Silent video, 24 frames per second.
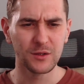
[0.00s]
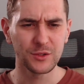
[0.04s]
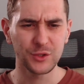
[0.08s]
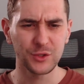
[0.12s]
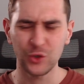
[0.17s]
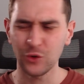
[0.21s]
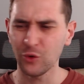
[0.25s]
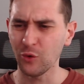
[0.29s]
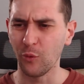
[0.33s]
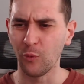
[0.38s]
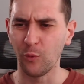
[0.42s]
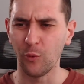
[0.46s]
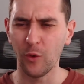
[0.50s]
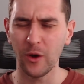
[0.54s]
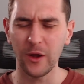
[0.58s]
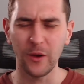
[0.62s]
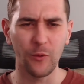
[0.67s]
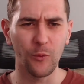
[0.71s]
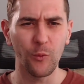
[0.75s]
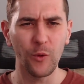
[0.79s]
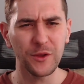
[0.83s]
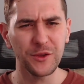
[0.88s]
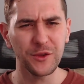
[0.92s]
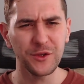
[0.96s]
so
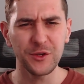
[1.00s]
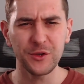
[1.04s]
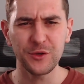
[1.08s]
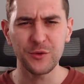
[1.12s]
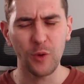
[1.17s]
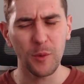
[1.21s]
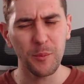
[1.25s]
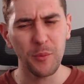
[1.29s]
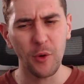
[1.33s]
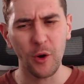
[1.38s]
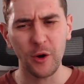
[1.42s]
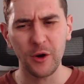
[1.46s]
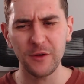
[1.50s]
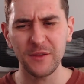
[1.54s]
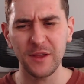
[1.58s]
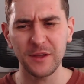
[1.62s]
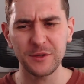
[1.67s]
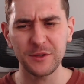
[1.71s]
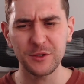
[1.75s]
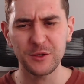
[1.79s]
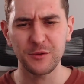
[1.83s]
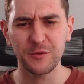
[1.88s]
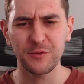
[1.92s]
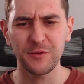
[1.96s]
what what did what part of that
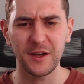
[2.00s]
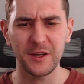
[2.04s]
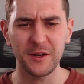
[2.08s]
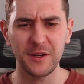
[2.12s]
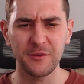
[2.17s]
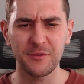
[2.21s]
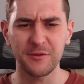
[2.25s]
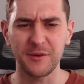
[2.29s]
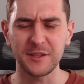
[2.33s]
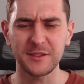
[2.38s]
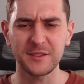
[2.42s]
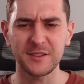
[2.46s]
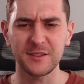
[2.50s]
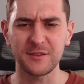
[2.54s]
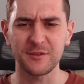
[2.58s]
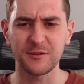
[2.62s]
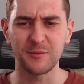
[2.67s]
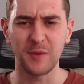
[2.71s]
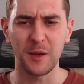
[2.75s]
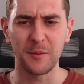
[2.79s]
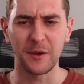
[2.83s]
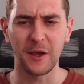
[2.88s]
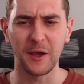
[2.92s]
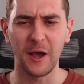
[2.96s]
did you find offensive,
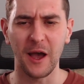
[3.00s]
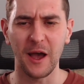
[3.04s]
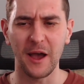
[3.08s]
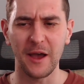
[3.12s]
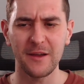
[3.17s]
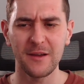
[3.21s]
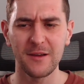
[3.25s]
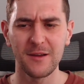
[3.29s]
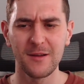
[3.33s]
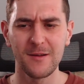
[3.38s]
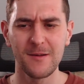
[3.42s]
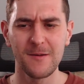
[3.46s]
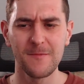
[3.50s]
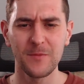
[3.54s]
my guy?